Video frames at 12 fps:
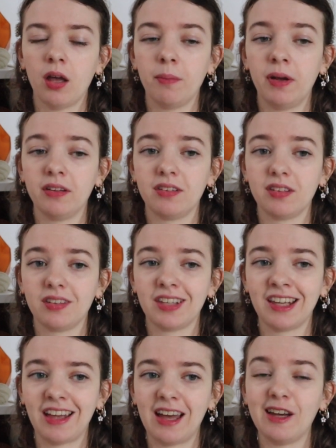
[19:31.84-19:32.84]

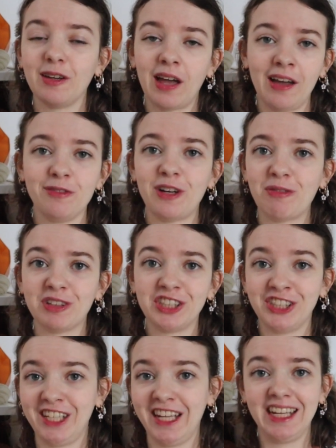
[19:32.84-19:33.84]
but I've never
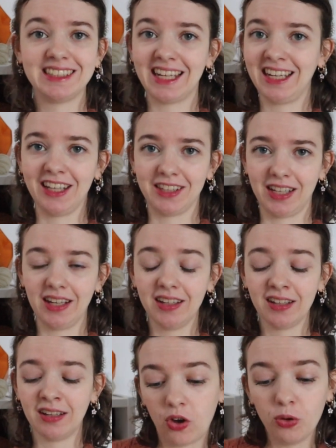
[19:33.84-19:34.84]
steeked anything.
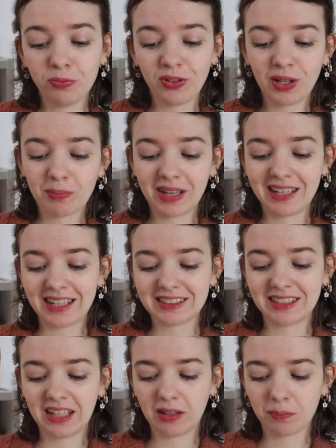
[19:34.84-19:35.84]
Hopefully my next
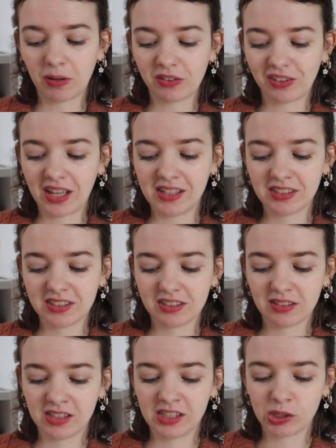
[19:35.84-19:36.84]
knitting
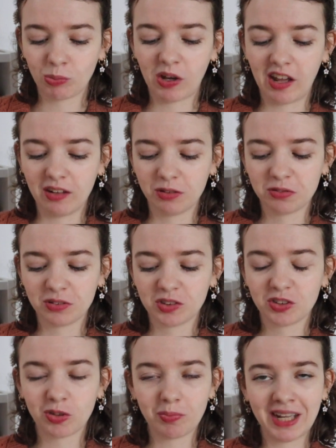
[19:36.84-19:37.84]
podcast, this will have
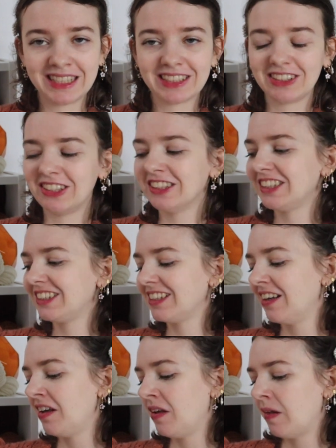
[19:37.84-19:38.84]
some answers.
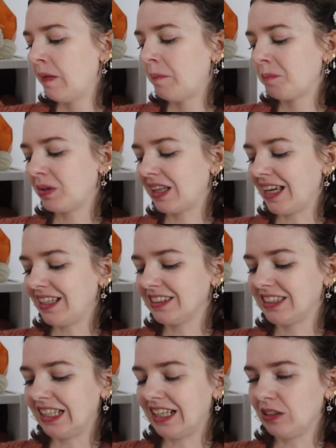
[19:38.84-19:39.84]
But like I
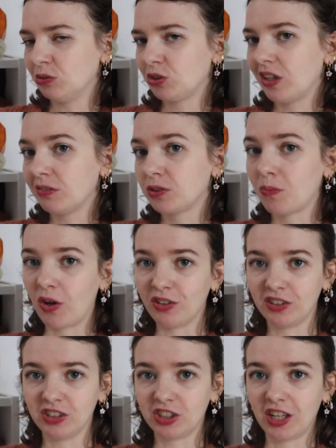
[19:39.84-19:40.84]
said, I also have some other
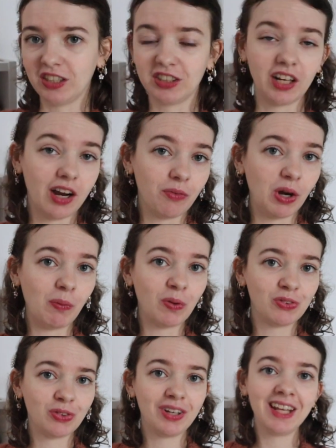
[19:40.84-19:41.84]
designs that I really
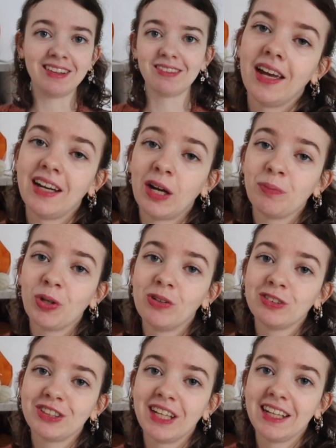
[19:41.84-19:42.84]
want to knit. And now I'm
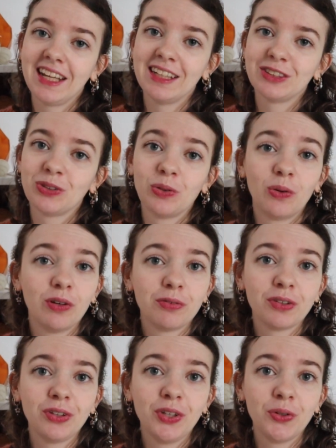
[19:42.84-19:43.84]
going to get into all of
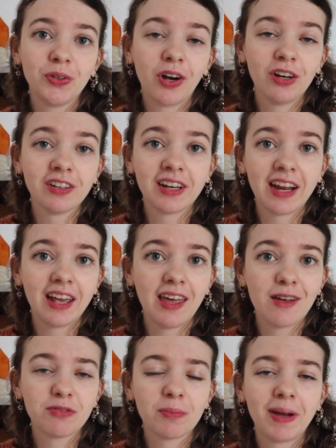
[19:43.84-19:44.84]
the new yarn that I
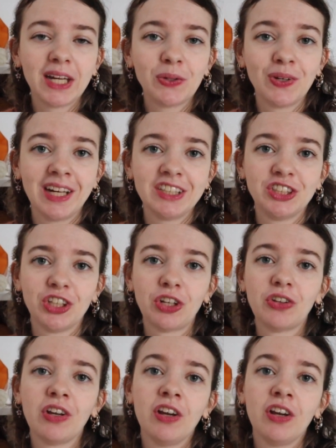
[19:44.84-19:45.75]
have in my collection